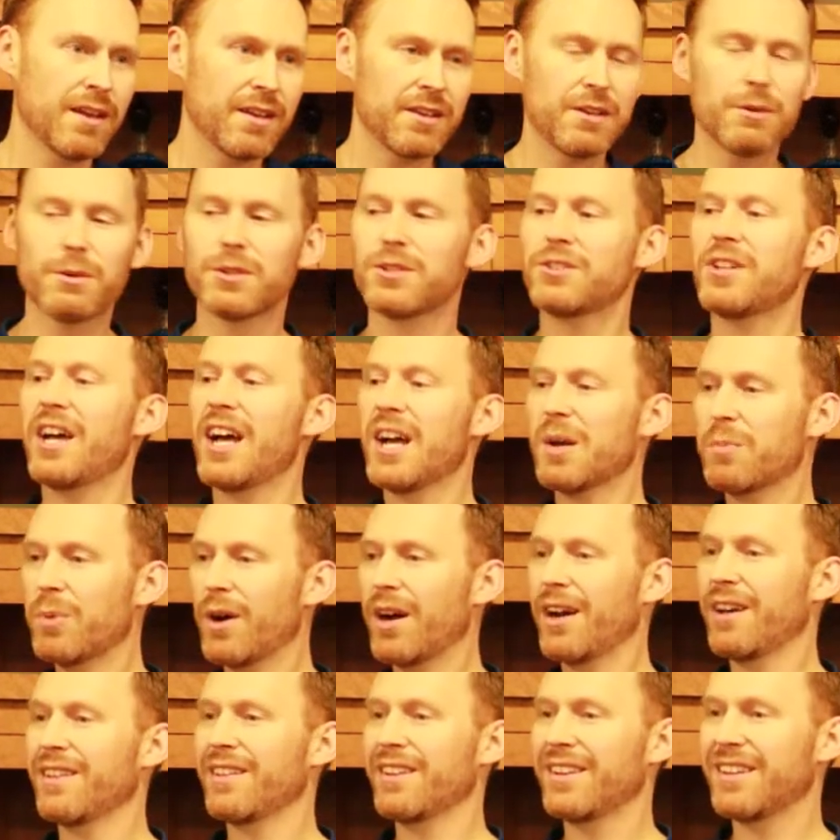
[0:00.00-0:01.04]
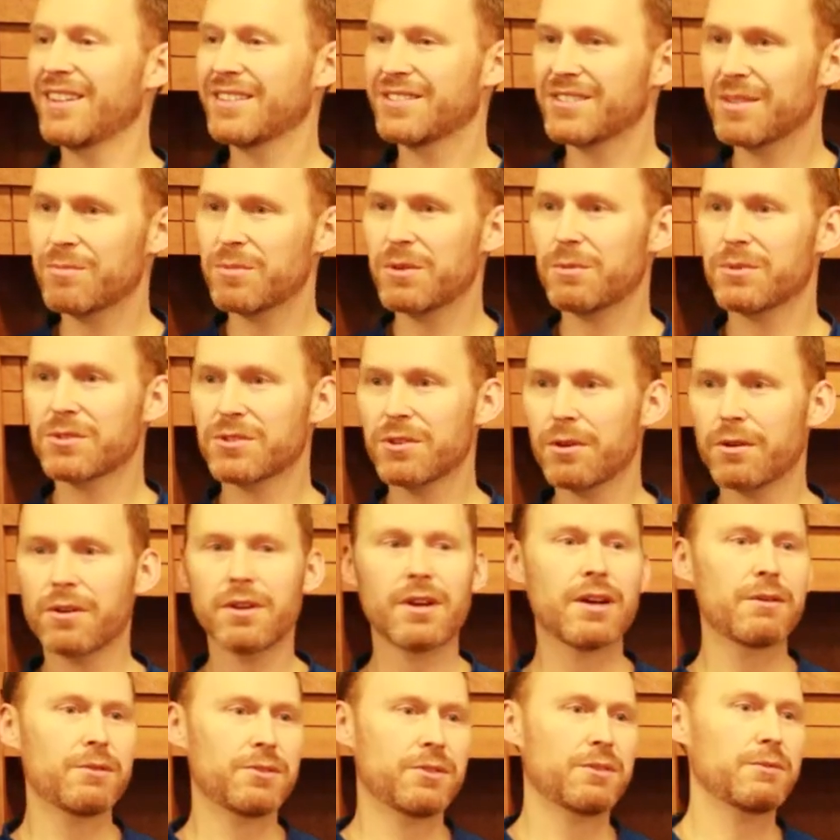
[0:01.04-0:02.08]
you were stockpiling it. Something was going
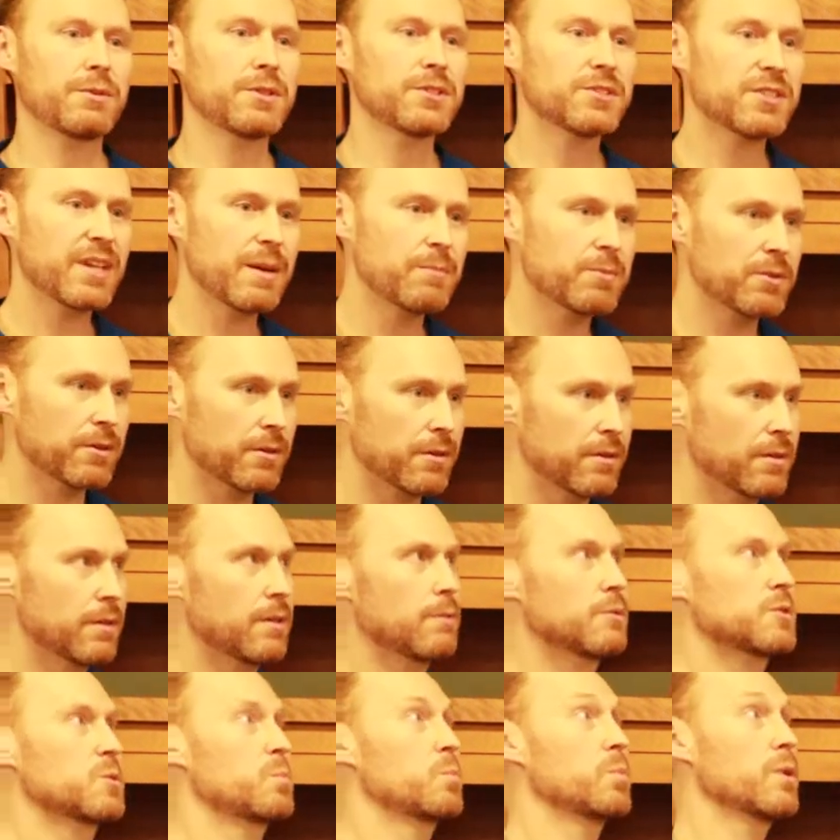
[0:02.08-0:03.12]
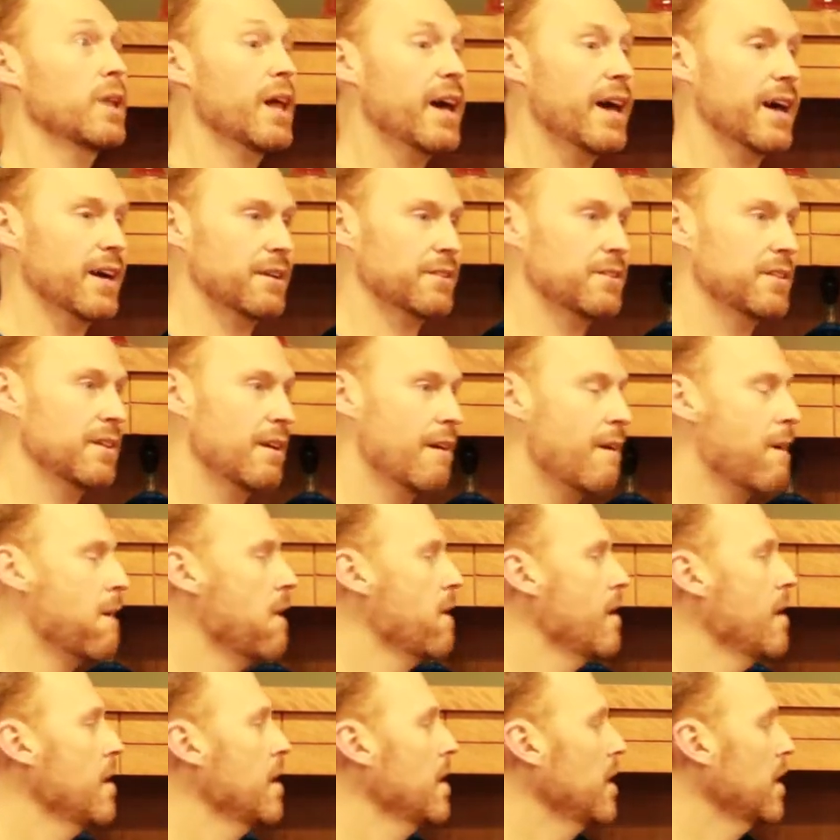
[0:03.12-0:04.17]
on with the receptor. It was blocked.
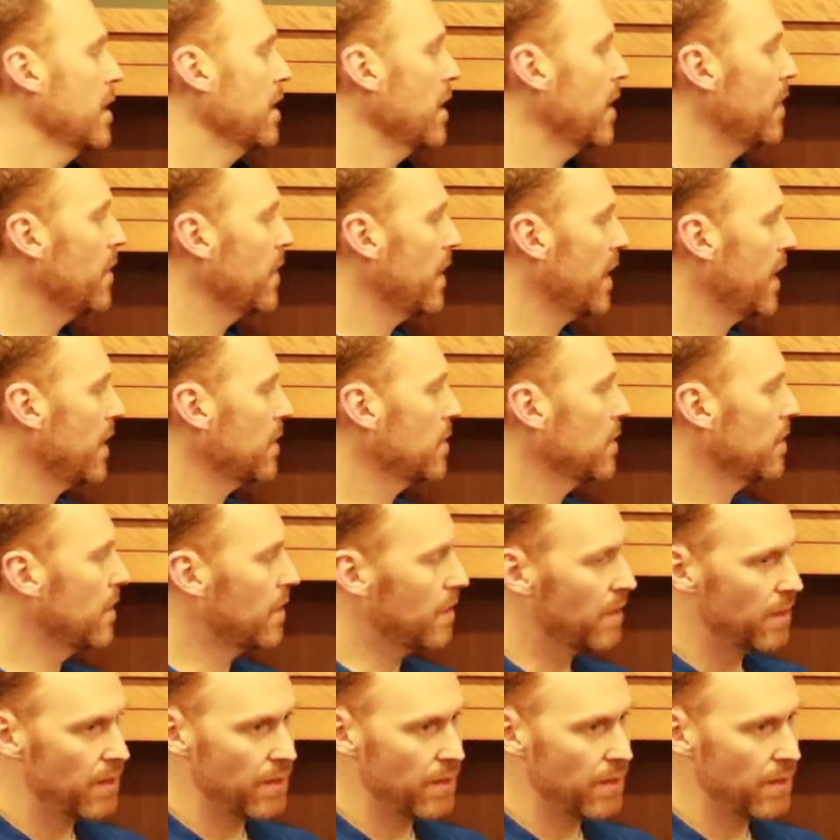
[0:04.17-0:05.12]
And then